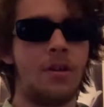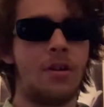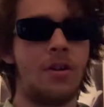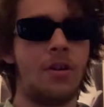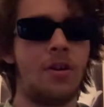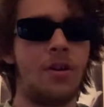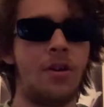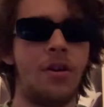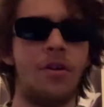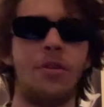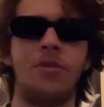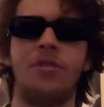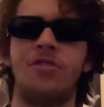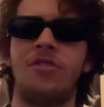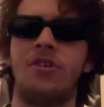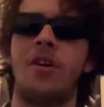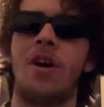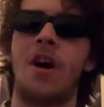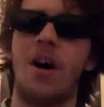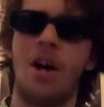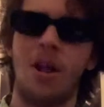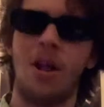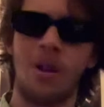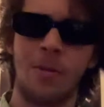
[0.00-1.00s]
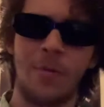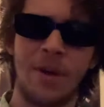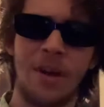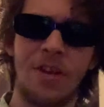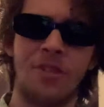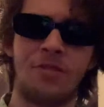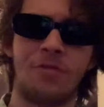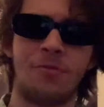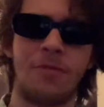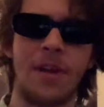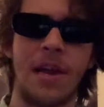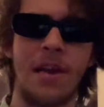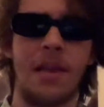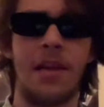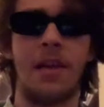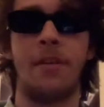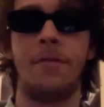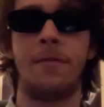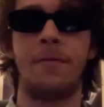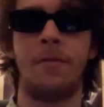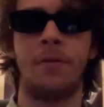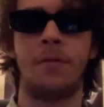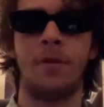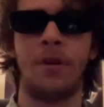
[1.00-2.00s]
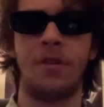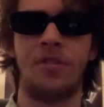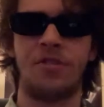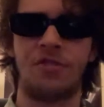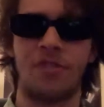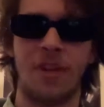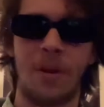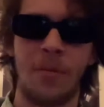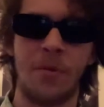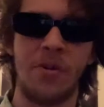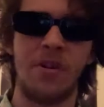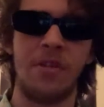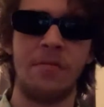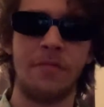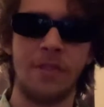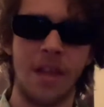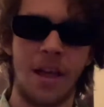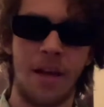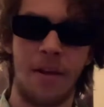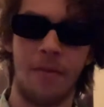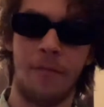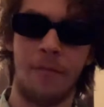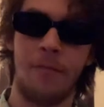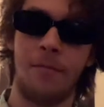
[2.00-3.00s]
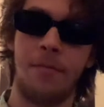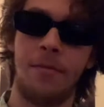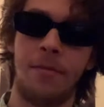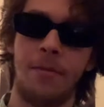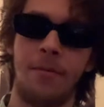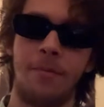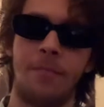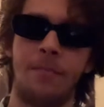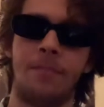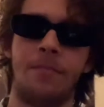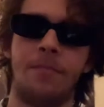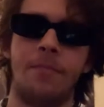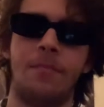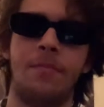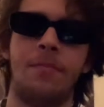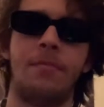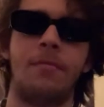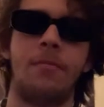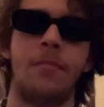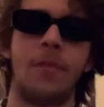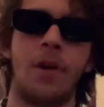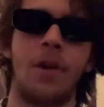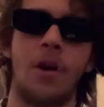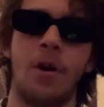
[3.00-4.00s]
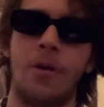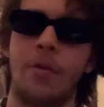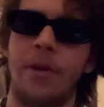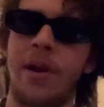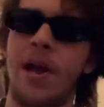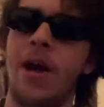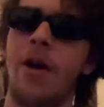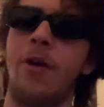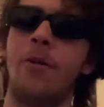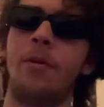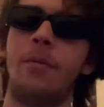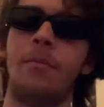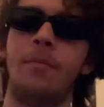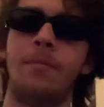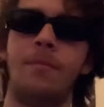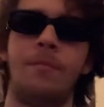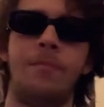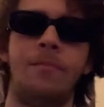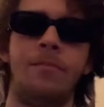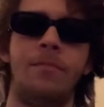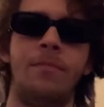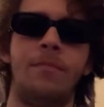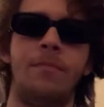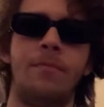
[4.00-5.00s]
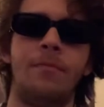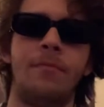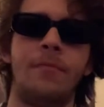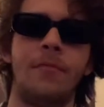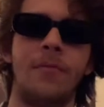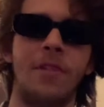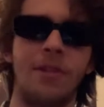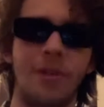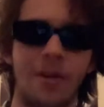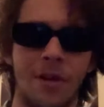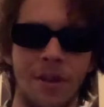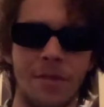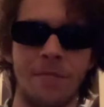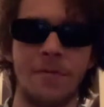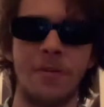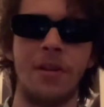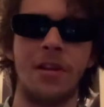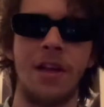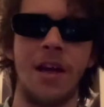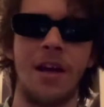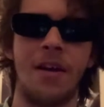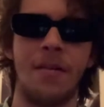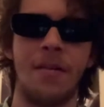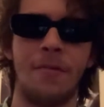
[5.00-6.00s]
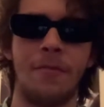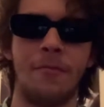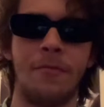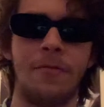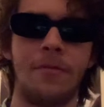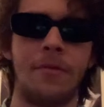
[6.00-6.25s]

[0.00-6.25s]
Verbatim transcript: Girls are always ready for a summer of love. Going out and looking for love.